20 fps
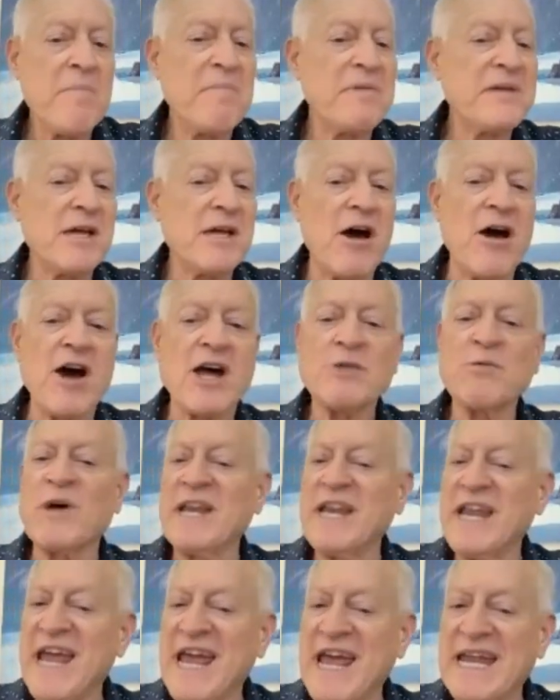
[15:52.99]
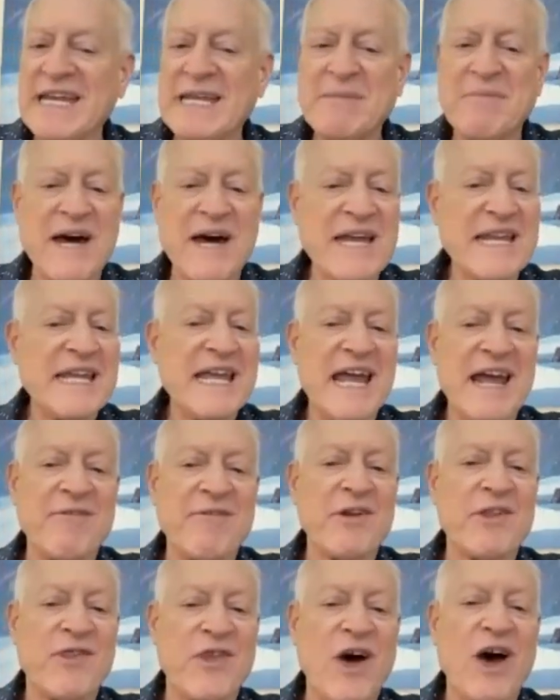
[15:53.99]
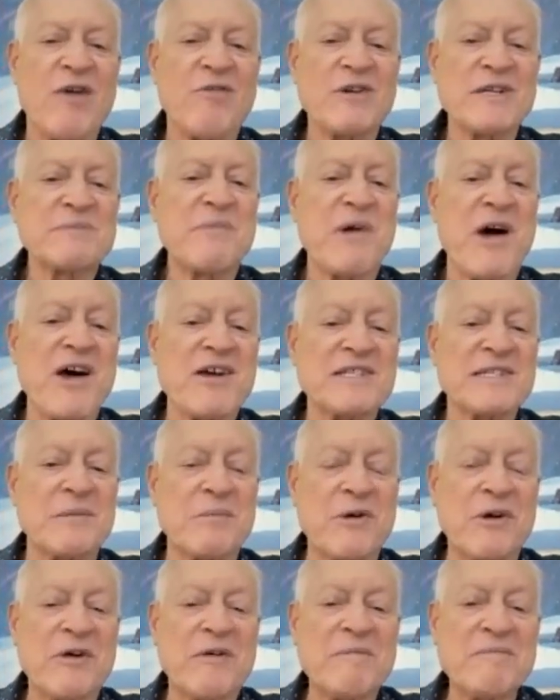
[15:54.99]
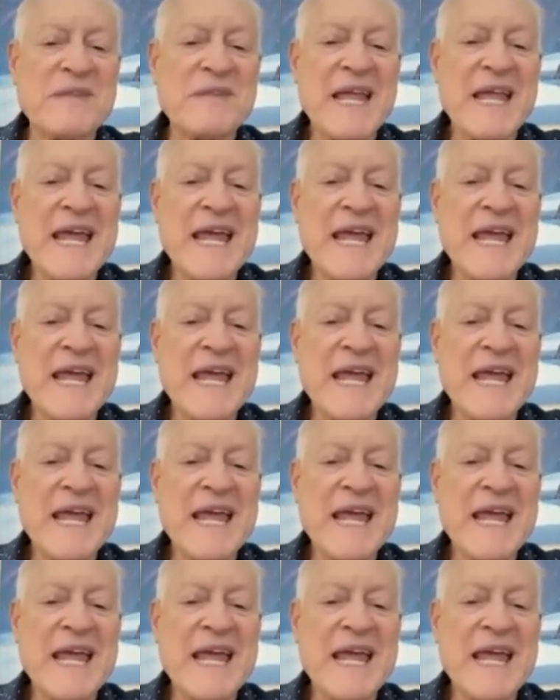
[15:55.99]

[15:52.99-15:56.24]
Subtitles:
beyond what anybody ever thought was possible.